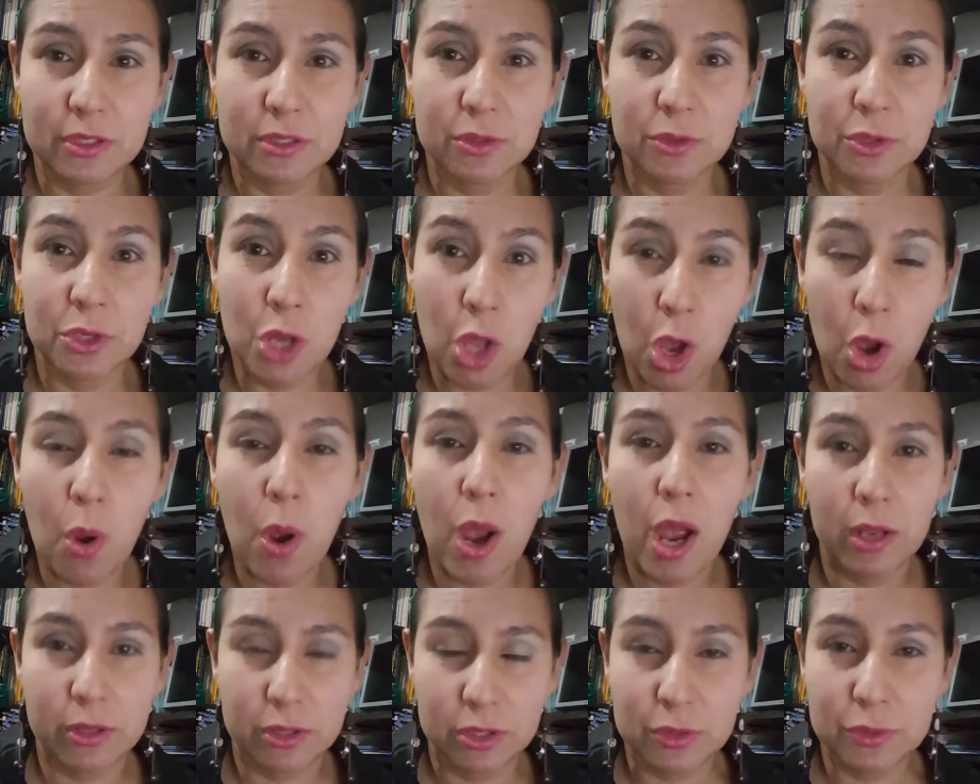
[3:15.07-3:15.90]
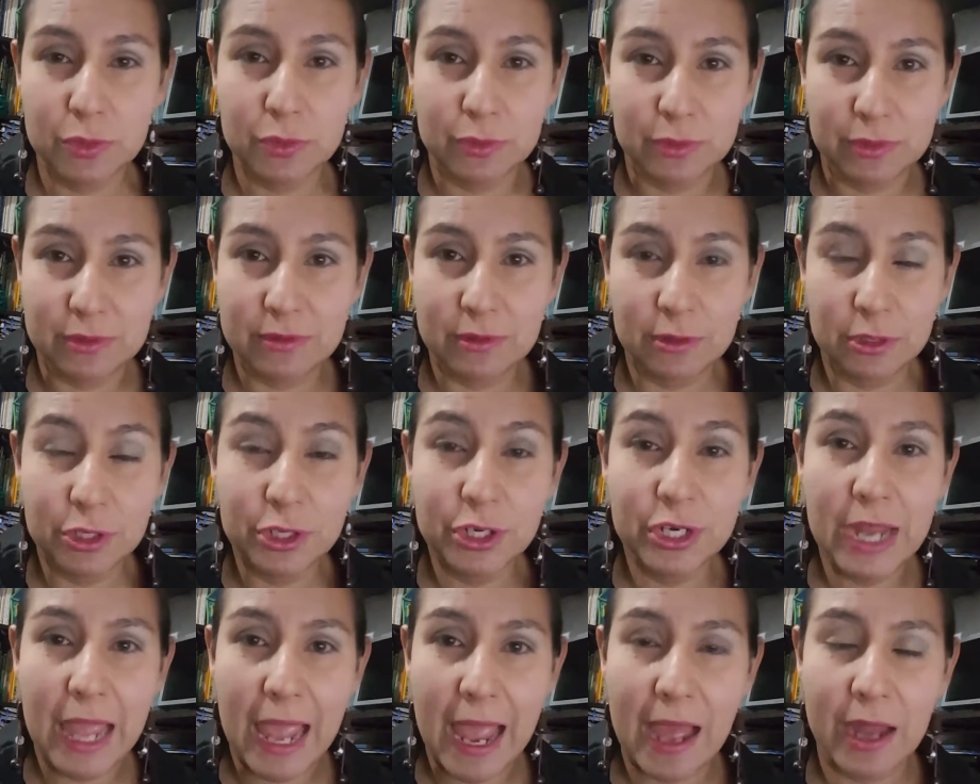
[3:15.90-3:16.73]
know how to
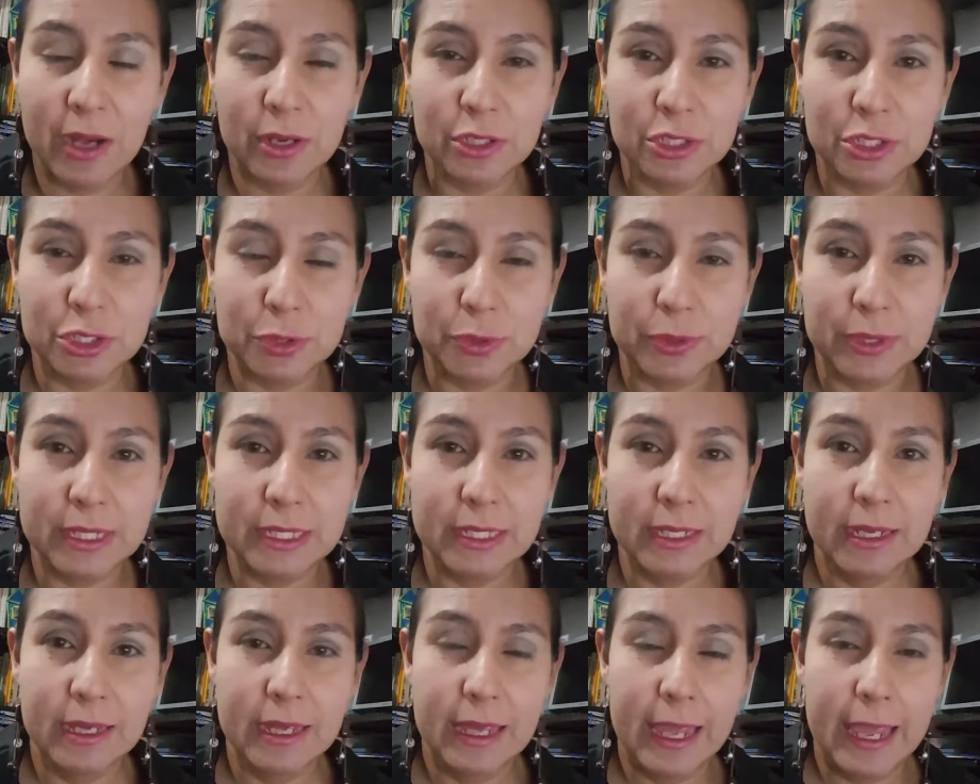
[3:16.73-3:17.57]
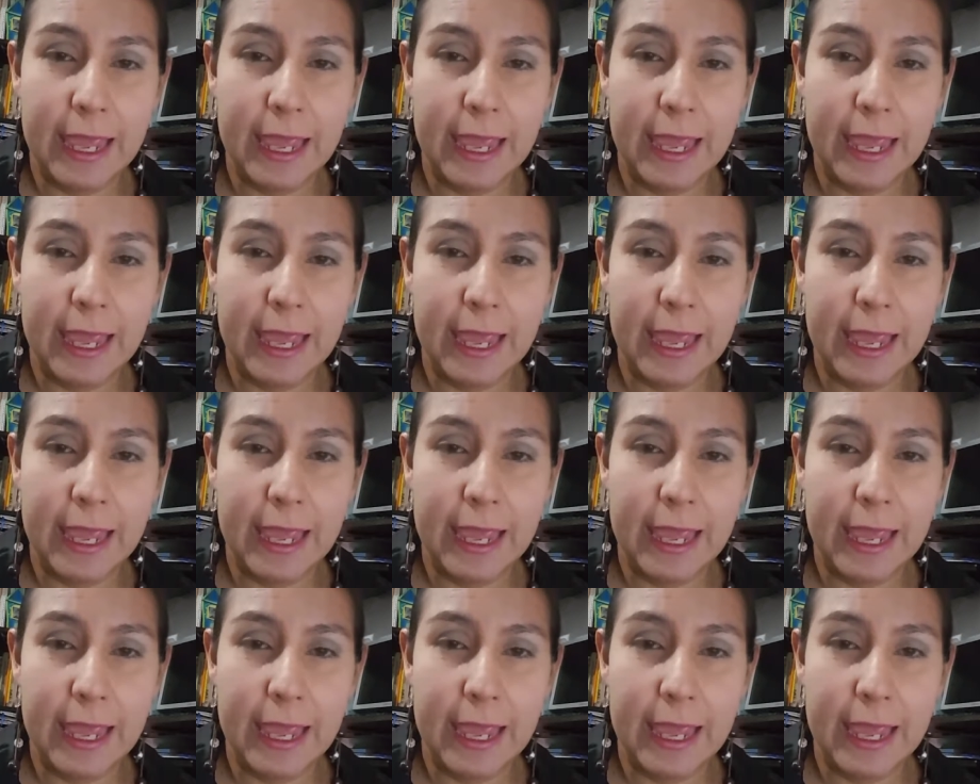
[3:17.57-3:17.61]
learn how to do it.